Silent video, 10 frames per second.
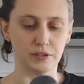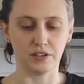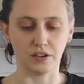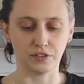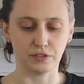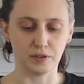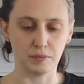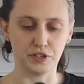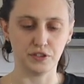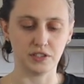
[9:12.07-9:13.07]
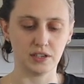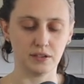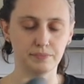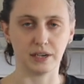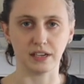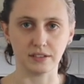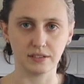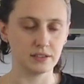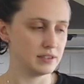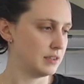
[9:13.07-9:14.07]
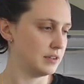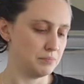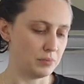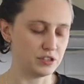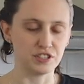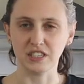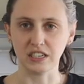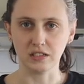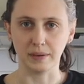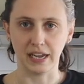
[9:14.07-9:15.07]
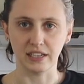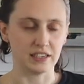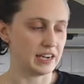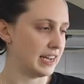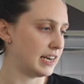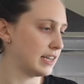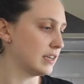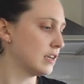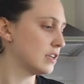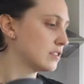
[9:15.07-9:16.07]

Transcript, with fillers: which is also from Lechuza because Pon just sticks to my hands and I hate it.